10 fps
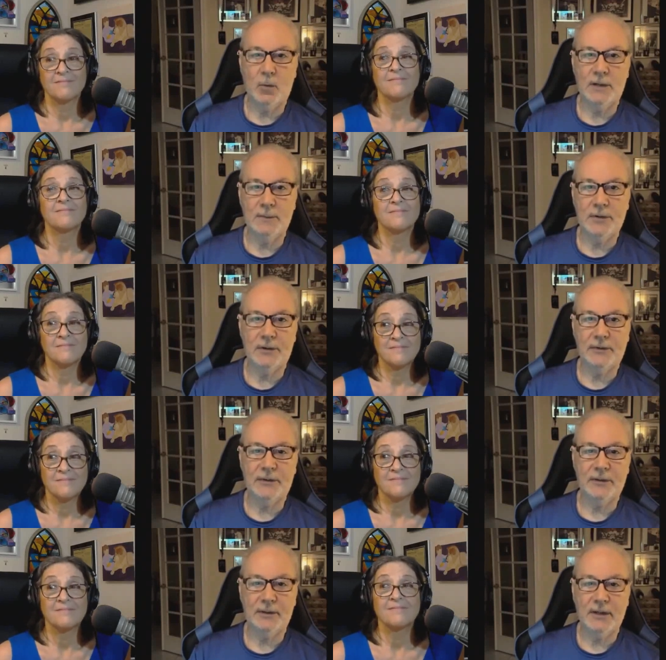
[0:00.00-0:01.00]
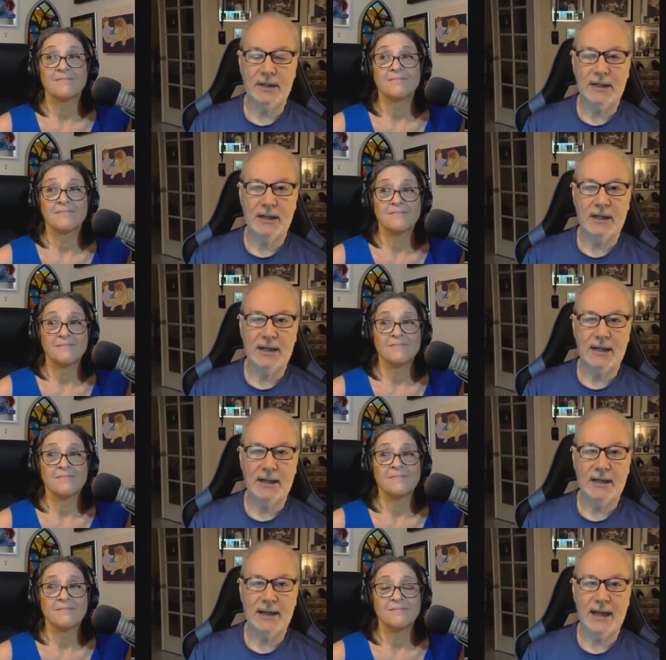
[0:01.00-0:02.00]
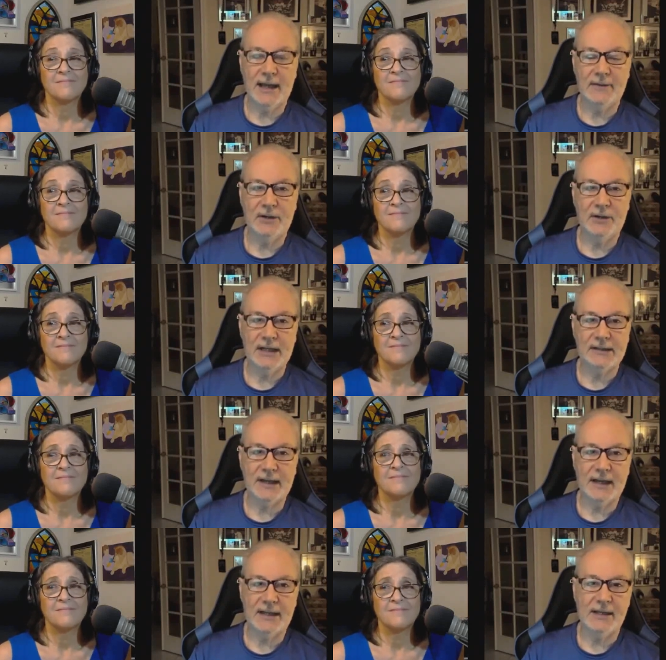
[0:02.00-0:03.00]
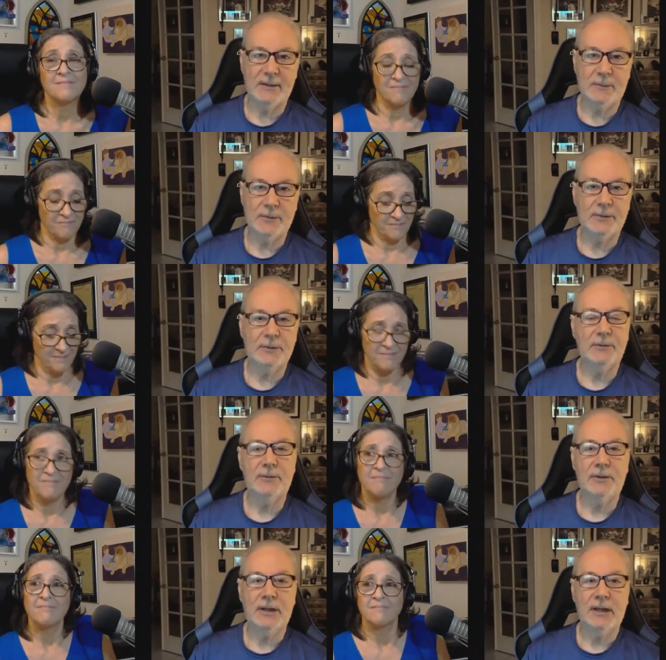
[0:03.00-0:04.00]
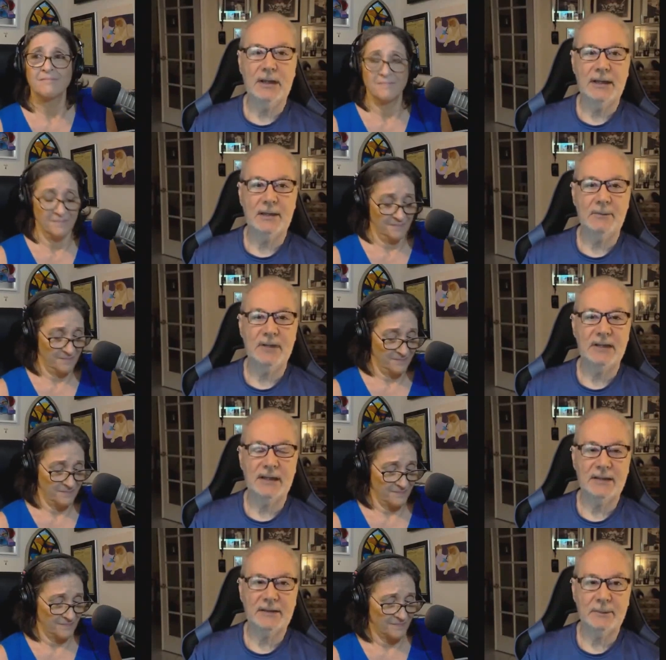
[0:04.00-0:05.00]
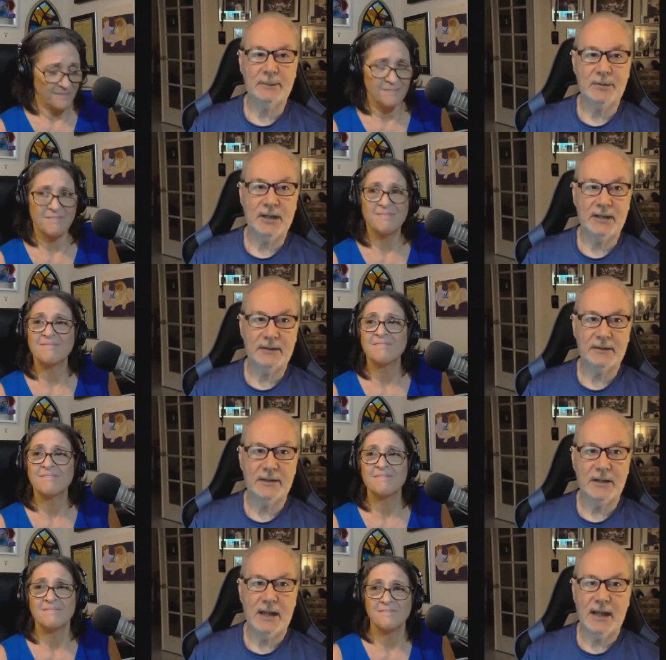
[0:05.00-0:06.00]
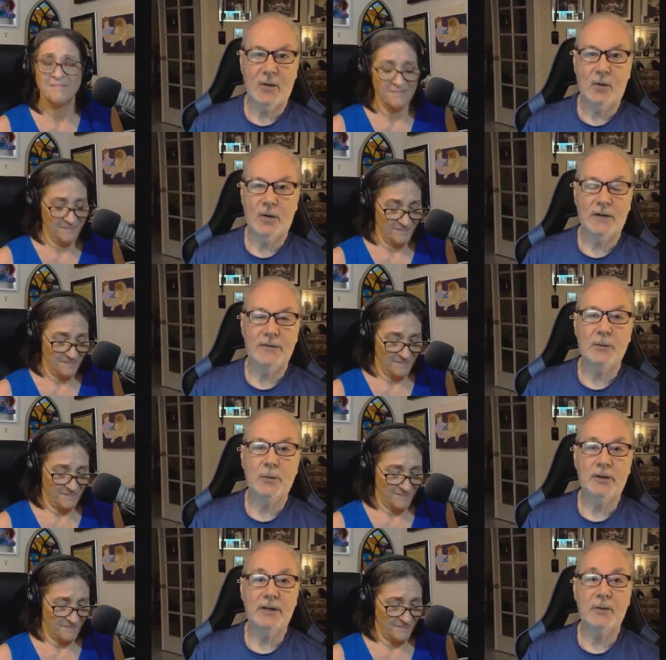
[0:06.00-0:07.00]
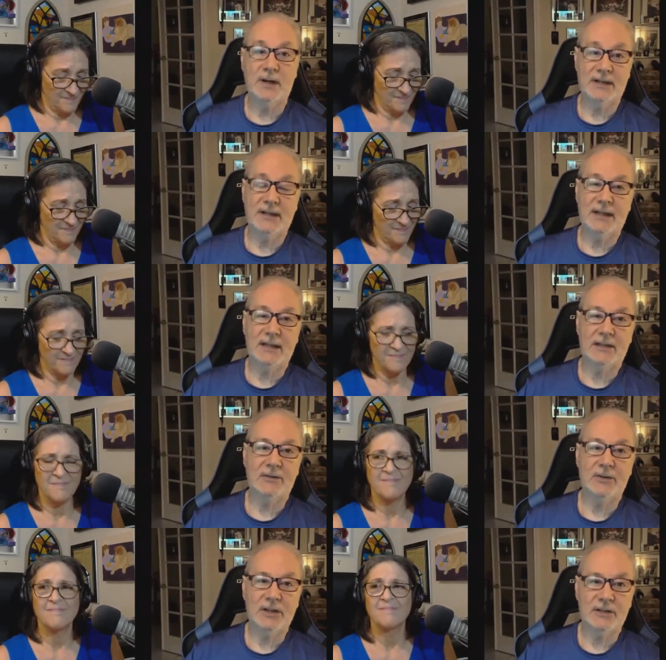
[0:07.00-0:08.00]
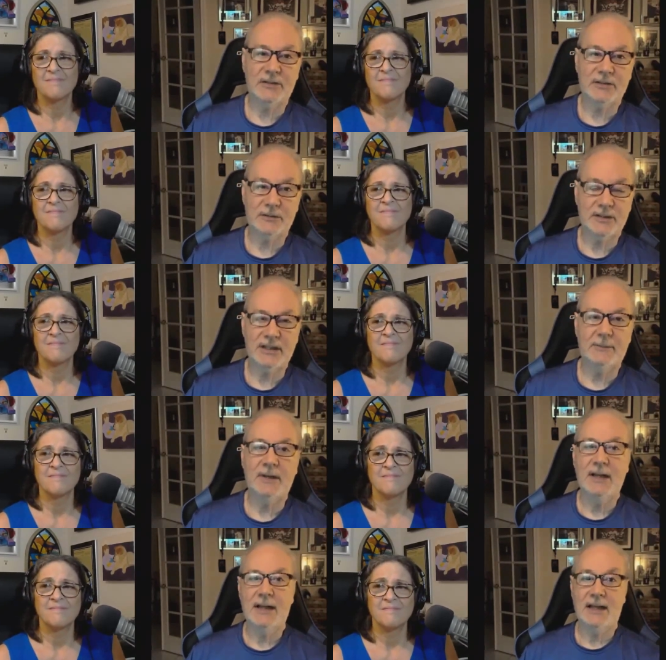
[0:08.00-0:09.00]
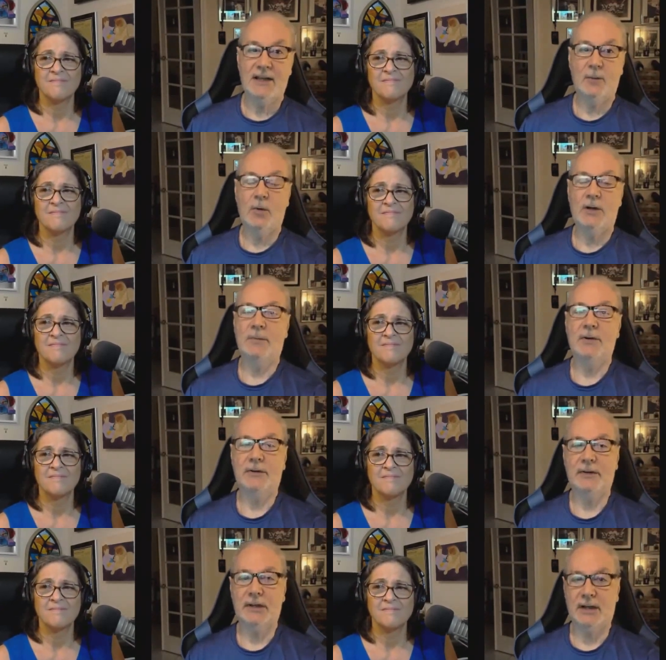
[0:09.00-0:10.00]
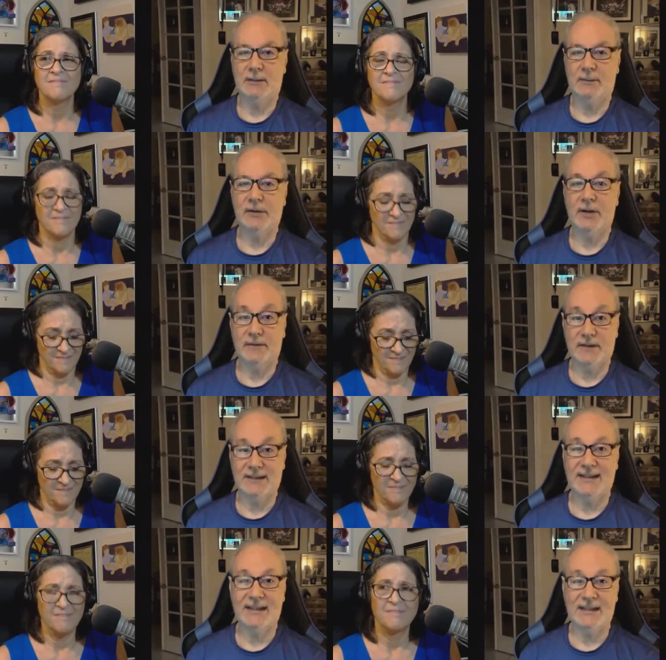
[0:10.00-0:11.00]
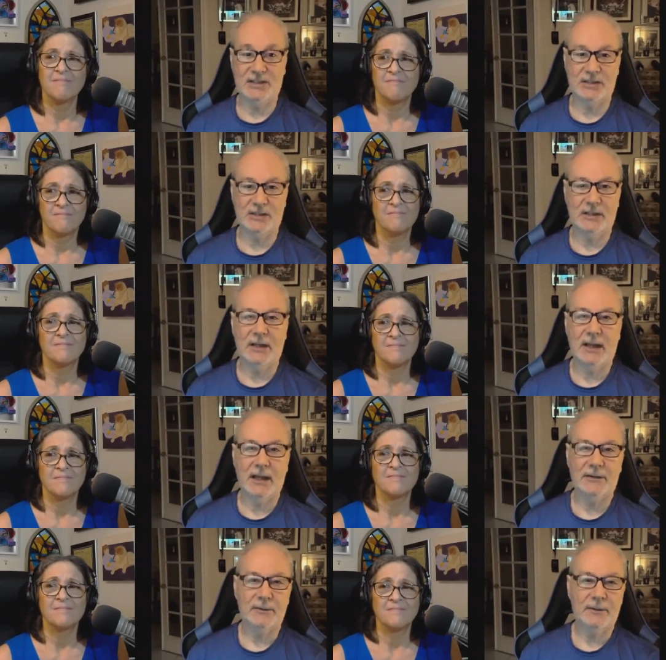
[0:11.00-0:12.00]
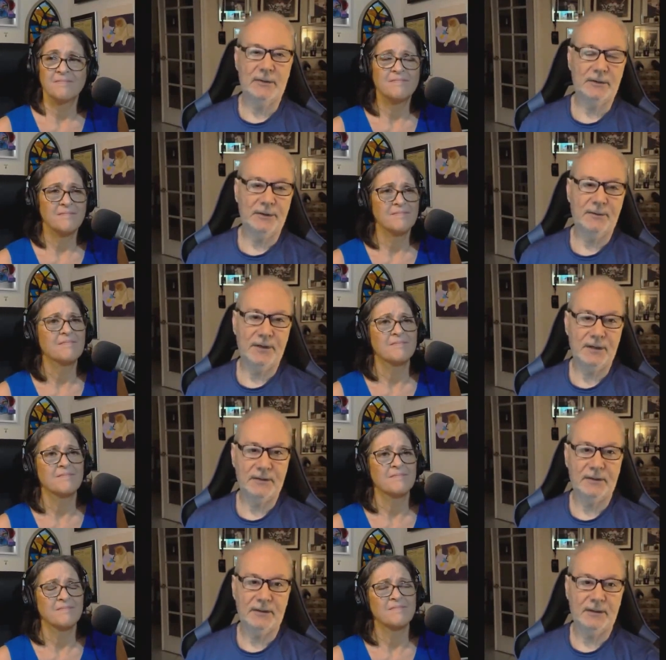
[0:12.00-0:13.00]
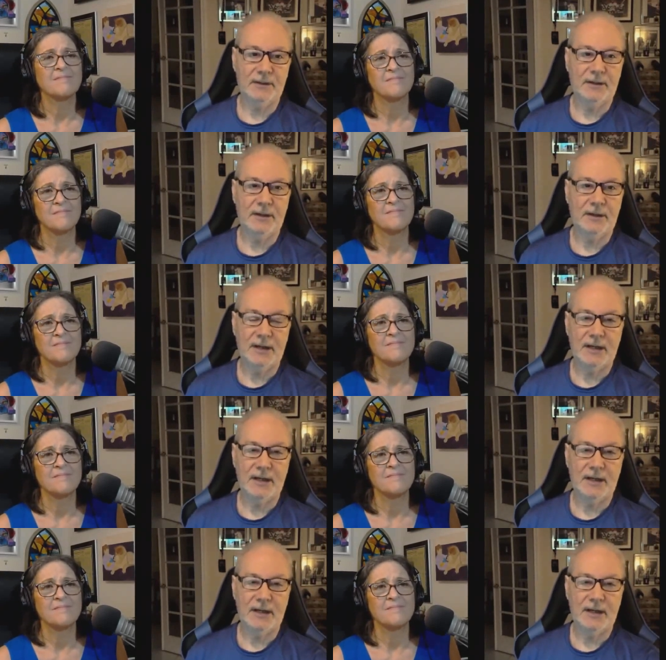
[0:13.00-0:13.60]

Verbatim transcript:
Speaker 1: If one person can have their anxiety improved, can be less depressed, or if you really want to take it to the extreme, if one person comes off the ledge as a result of this,